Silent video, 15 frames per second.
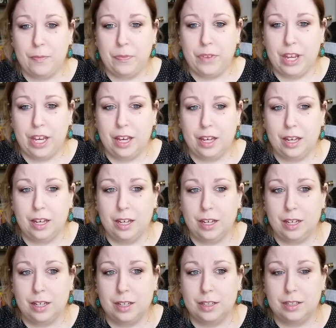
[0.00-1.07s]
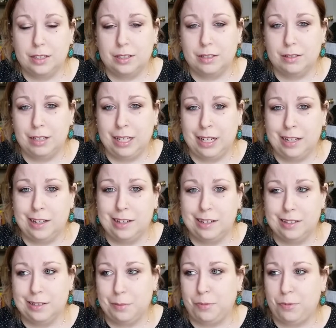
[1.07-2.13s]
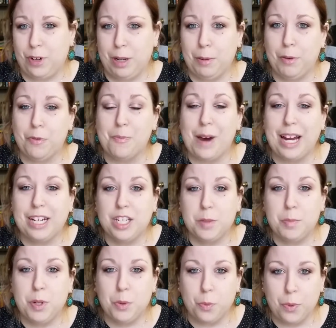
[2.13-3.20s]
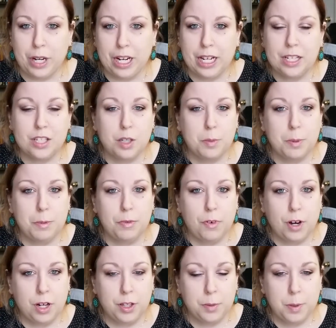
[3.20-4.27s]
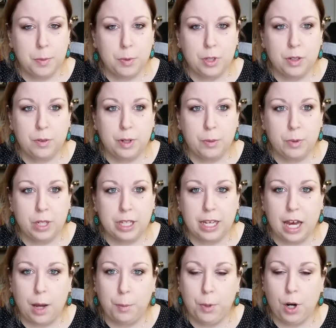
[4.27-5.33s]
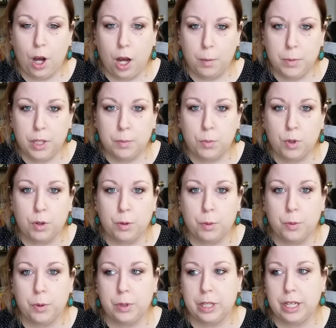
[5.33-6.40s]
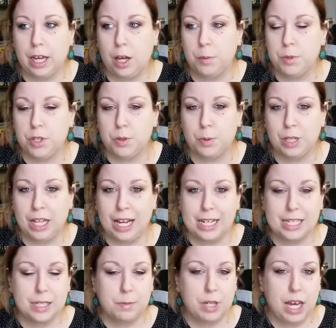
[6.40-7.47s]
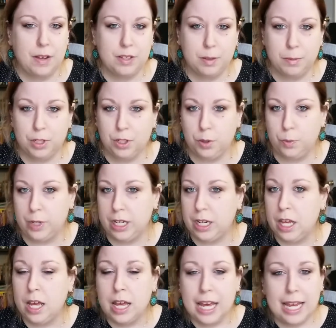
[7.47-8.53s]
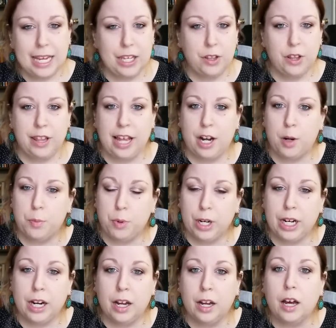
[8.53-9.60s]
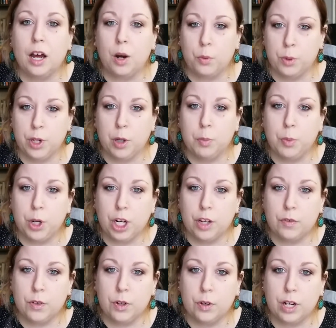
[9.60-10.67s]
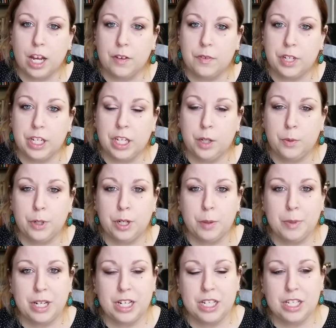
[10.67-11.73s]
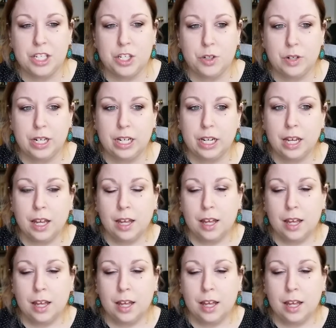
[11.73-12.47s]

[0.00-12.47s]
in a frame of mind to be reading. So maybe for other people it would really help calm them, or it would really help just relax them to have something to read. Either that or bring a real book if you don't have an e-reader, because during